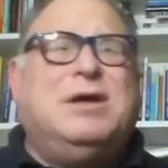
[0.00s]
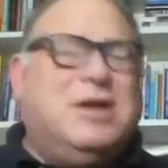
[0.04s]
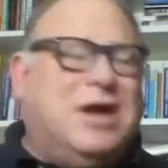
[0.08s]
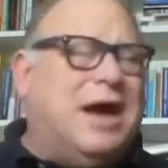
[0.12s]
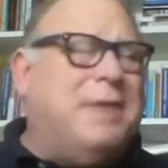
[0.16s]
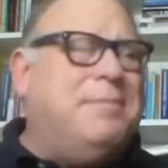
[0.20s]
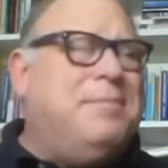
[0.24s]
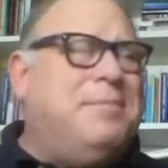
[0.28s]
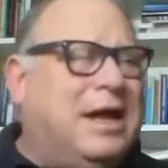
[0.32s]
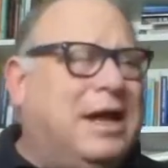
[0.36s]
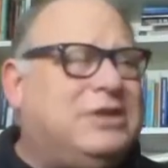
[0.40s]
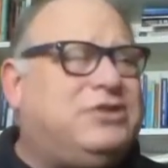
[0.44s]

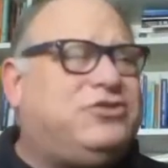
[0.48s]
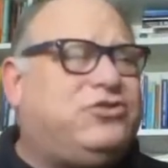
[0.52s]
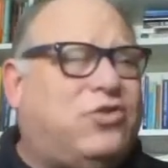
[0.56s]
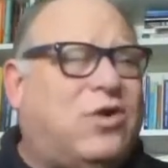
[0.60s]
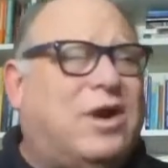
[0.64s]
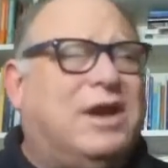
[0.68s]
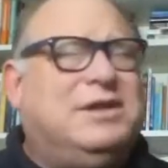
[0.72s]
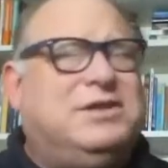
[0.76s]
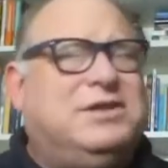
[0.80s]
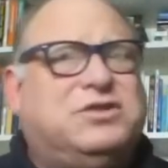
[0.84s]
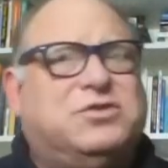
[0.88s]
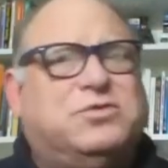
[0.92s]
I'm not
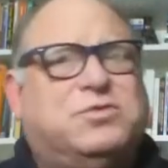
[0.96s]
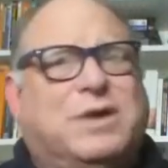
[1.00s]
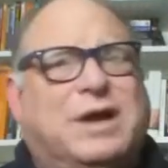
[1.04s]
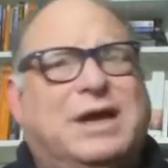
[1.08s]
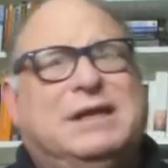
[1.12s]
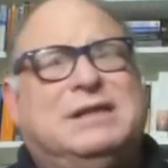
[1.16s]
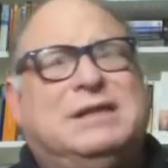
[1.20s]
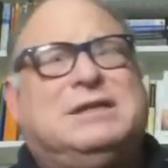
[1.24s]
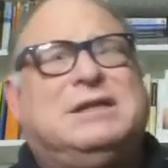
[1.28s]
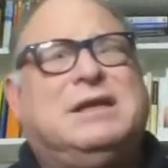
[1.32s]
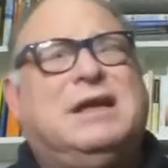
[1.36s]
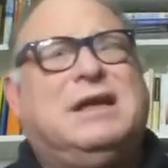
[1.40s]
trying to
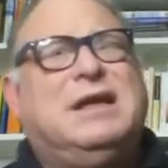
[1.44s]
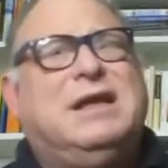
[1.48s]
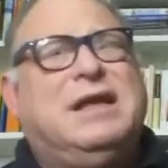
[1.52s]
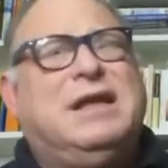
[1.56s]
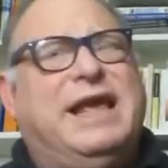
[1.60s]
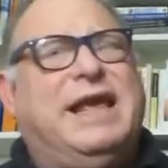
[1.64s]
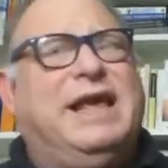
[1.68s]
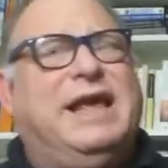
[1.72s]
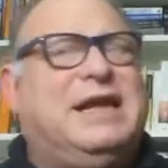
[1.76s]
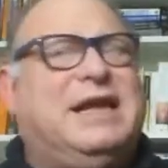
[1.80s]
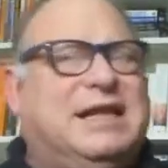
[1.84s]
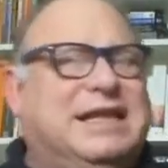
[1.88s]
write
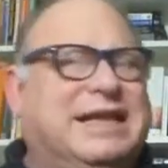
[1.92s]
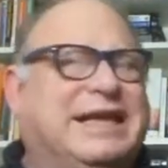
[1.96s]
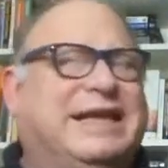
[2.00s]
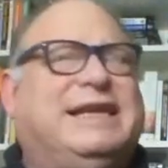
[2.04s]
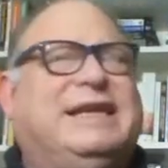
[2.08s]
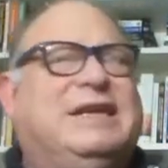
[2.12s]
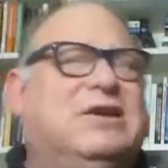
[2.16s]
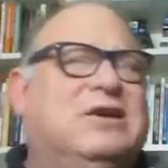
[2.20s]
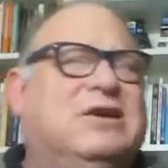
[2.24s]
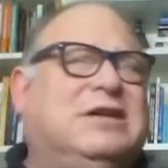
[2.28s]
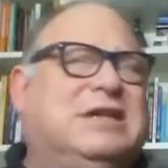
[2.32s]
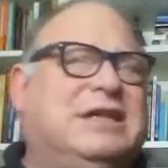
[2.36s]
a click
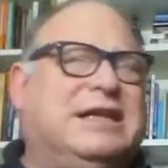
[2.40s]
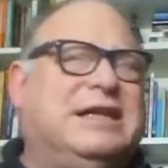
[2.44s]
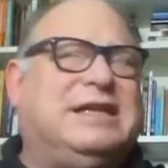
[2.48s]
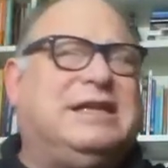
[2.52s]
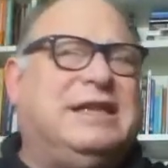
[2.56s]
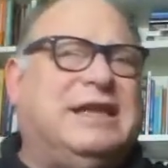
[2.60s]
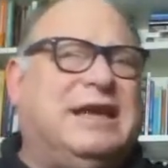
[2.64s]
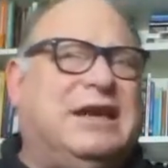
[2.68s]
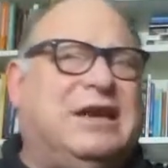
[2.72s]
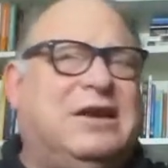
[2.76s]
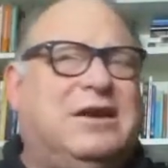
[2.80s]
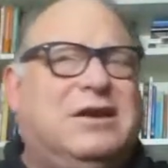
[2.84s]
here, click
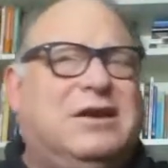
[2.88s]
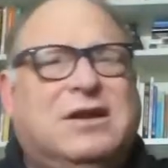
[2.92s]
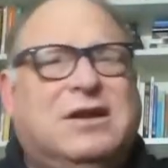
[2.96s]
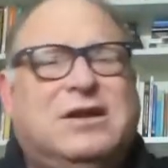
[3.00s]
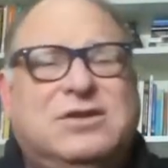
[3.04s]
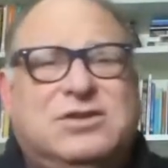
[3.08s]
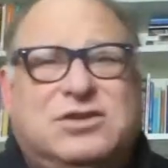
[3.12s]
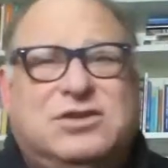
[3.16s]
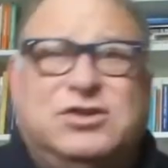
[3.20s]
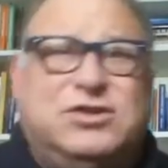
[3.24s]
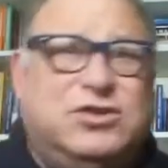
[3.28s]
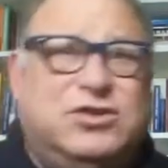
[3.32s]
there
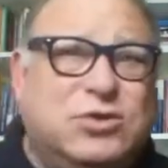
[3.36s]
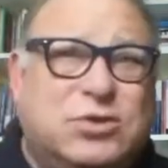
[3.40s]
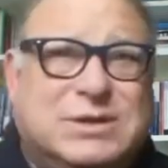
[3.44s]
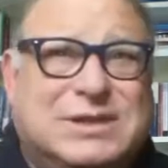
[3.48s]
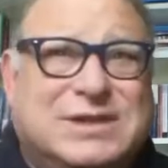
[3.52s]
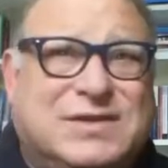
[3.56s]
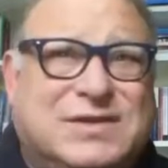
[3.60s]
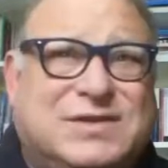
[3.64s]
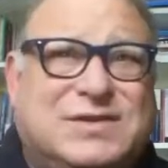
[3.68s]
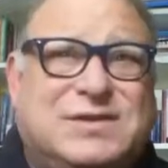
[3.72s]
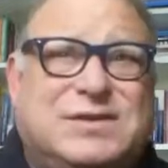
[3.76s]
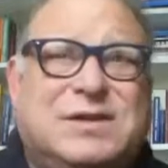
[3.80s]
to-do
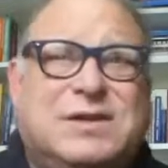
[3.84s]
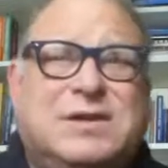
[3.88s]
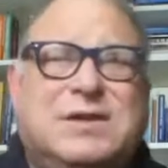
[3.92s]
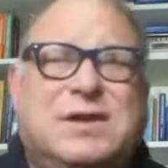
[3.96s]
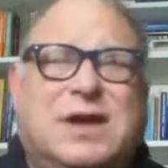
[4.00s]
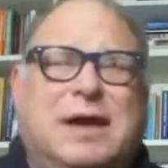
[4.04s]
list.